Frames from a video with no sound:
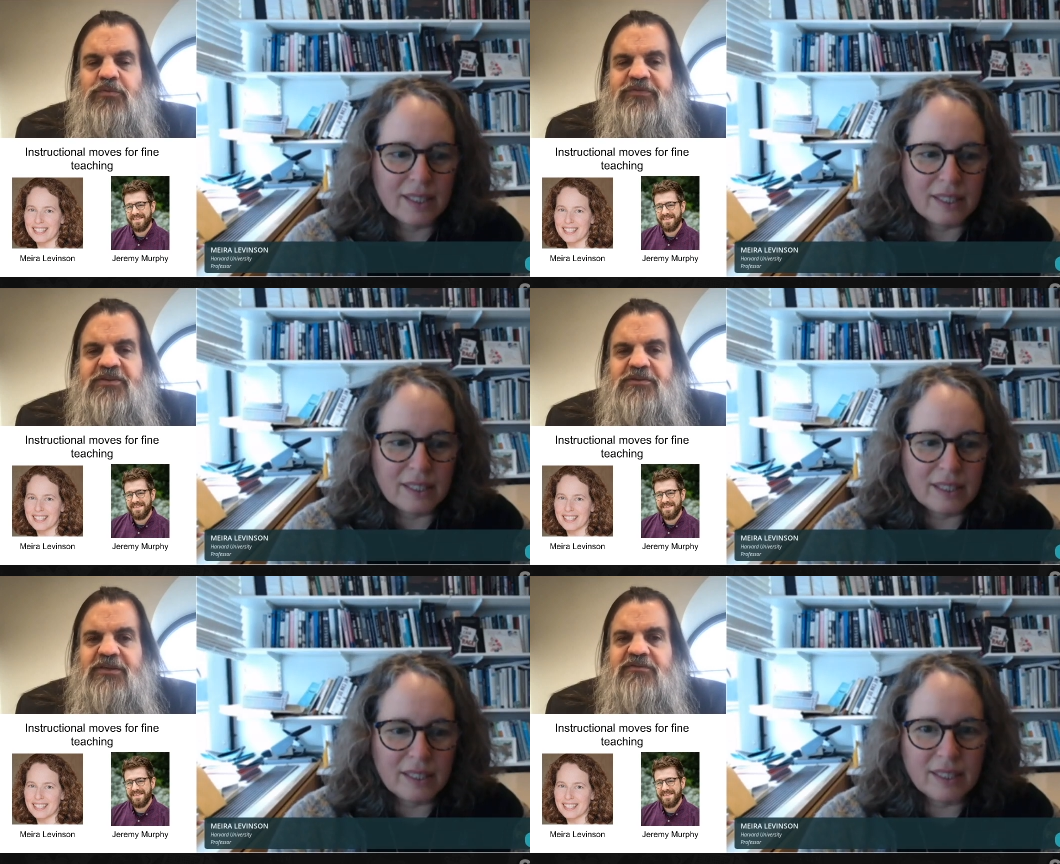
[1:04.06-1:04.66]

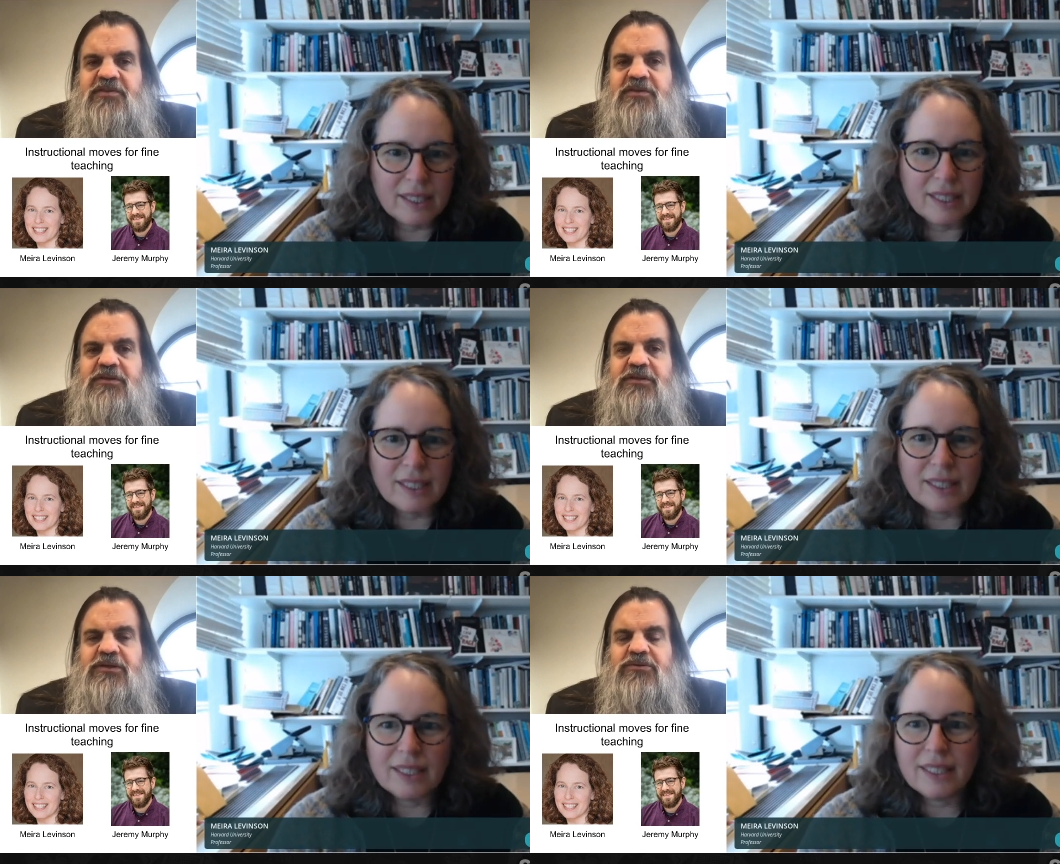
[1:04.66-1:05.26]
Speaker 1: Professor
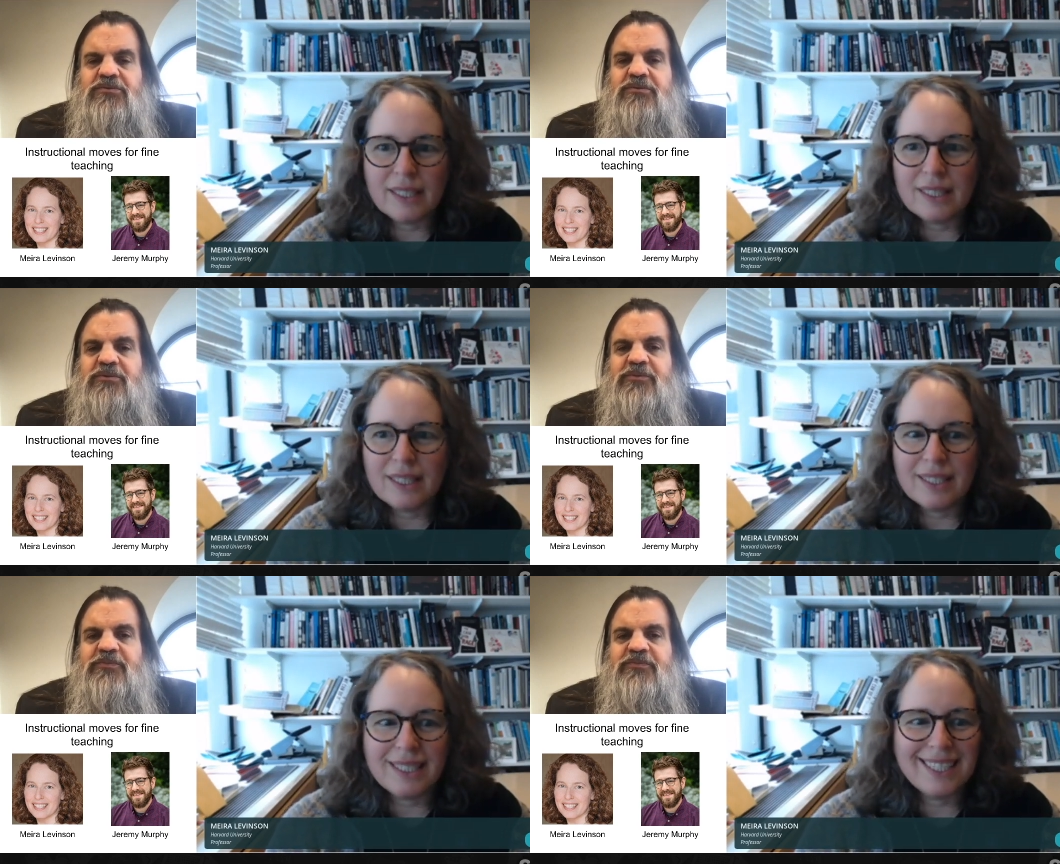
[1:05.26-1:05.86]
Levinson,
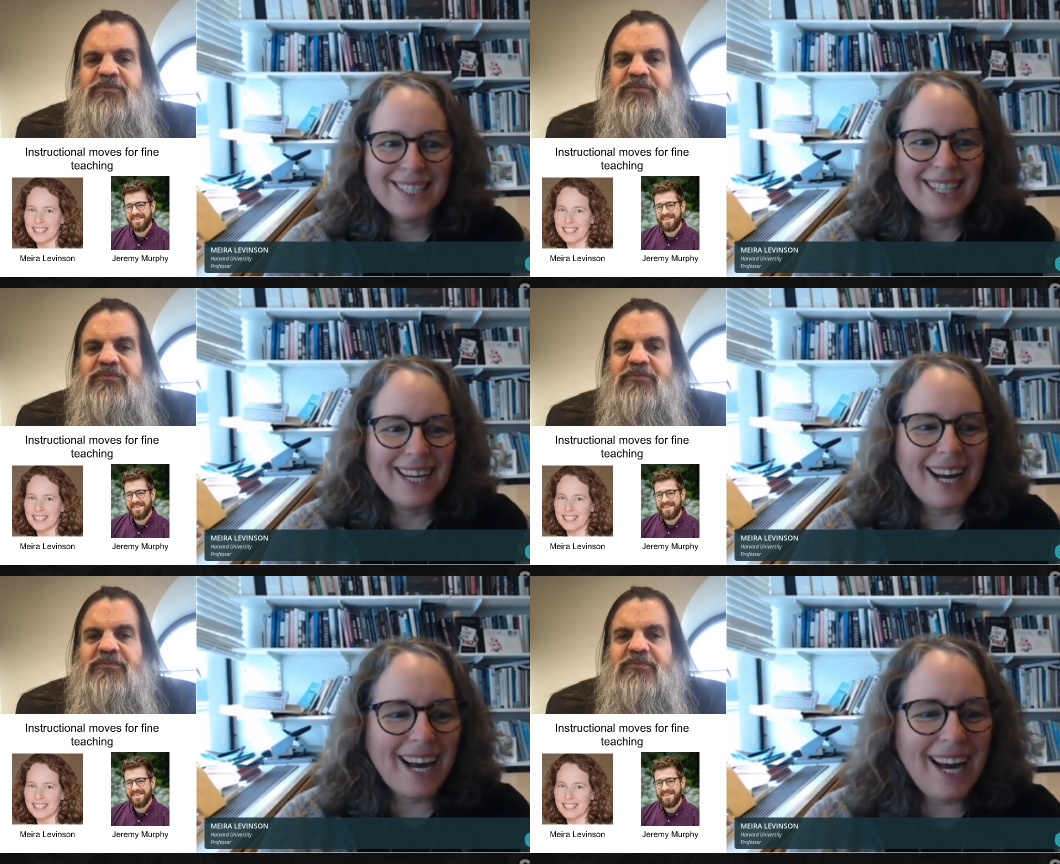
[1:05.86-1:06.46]
hello.
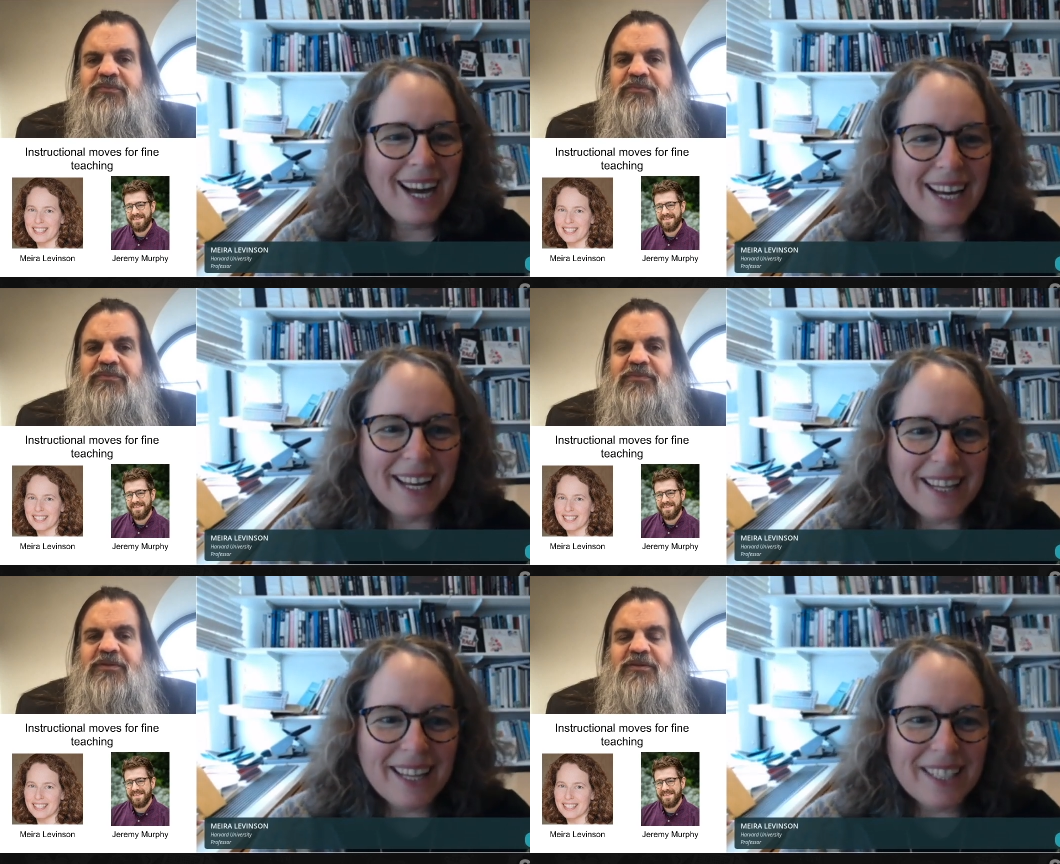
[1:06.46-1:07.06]

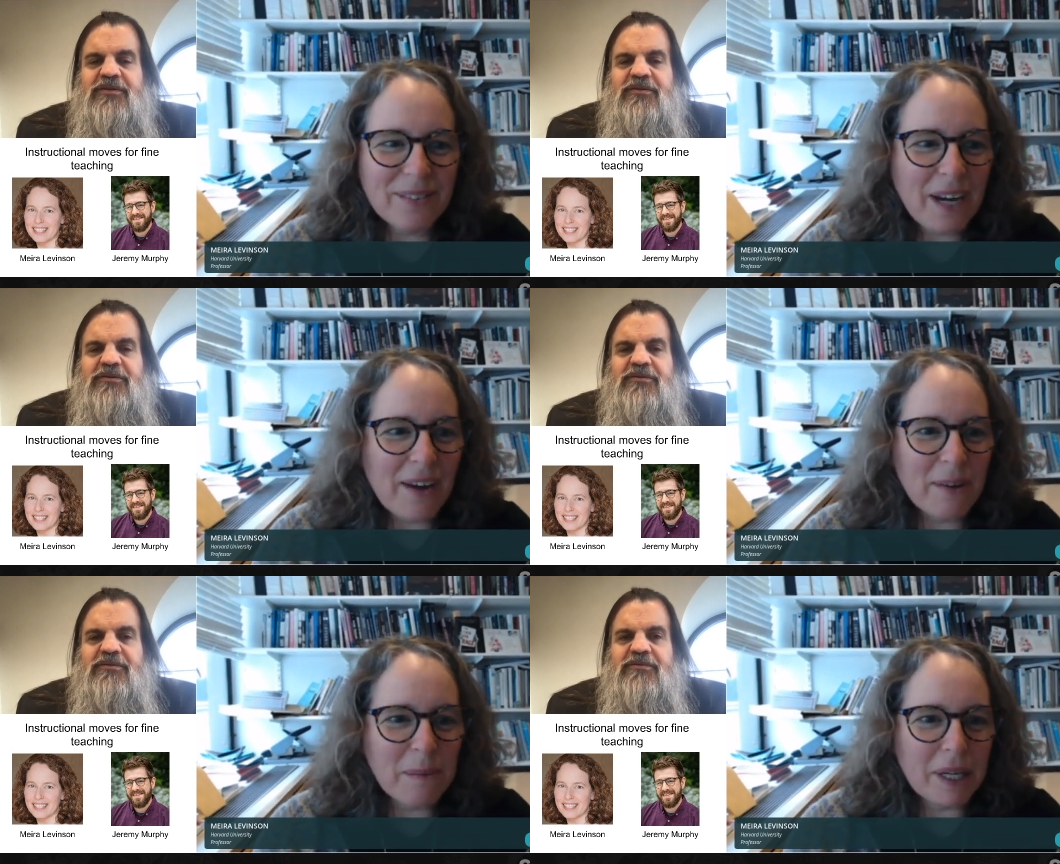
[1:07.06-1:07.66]
Speaker 2: Hi, thanks for
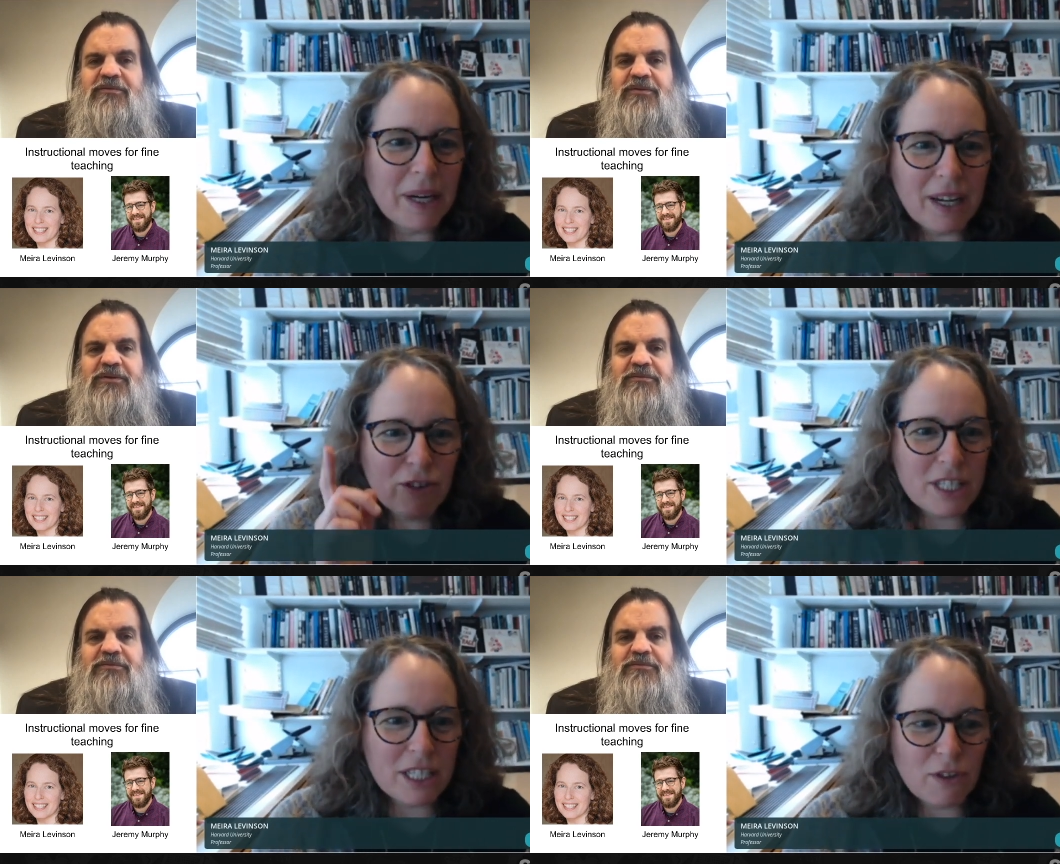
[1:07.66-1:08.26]
having me. And
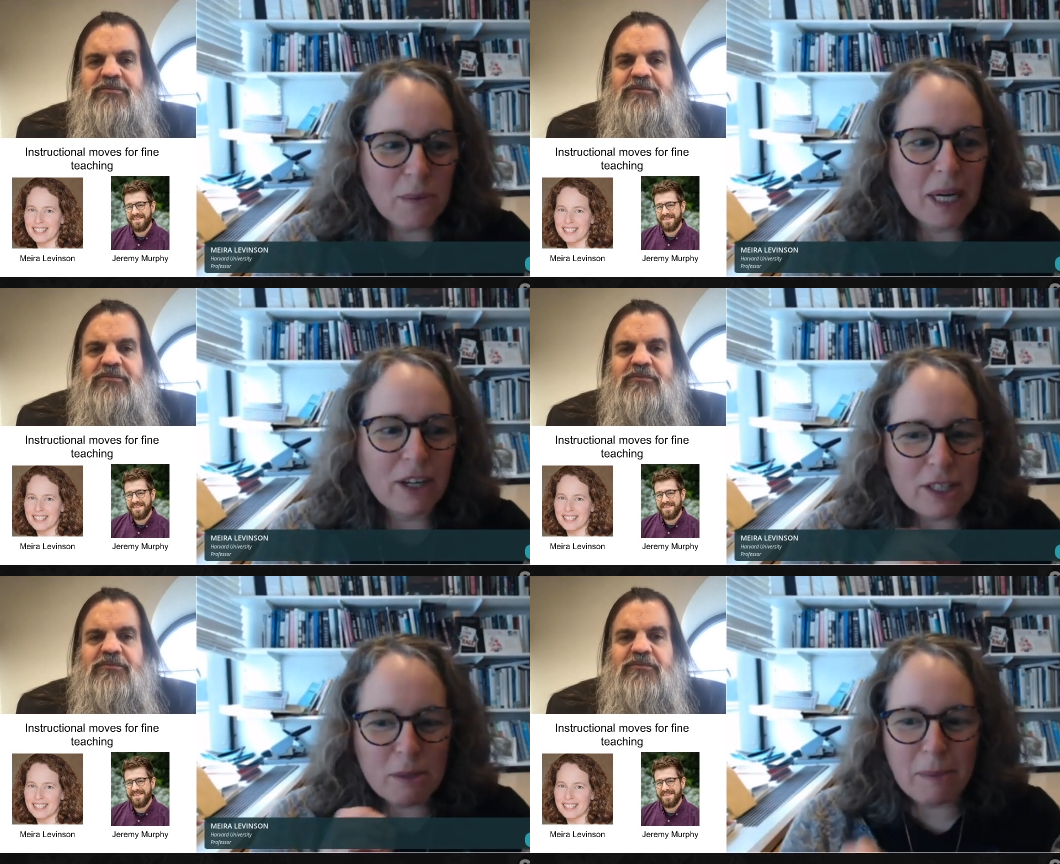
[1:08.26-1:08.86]
just as a reminder,
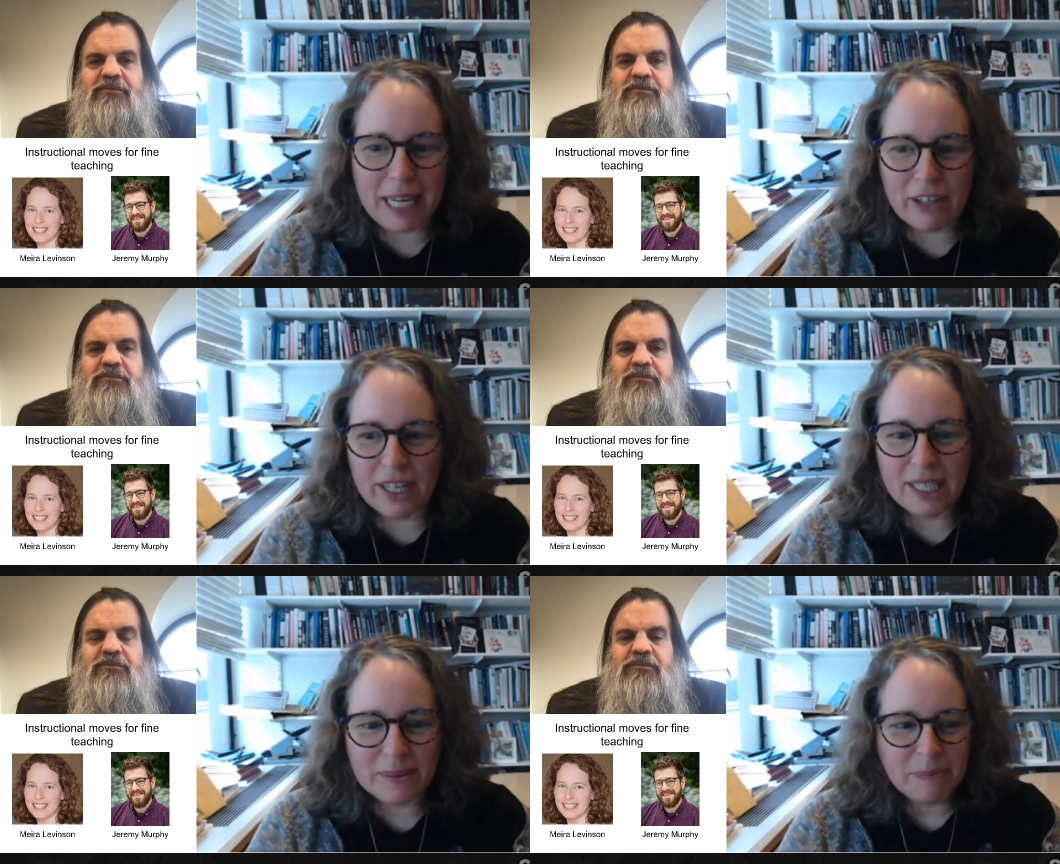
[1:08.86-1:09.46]
it's Meira.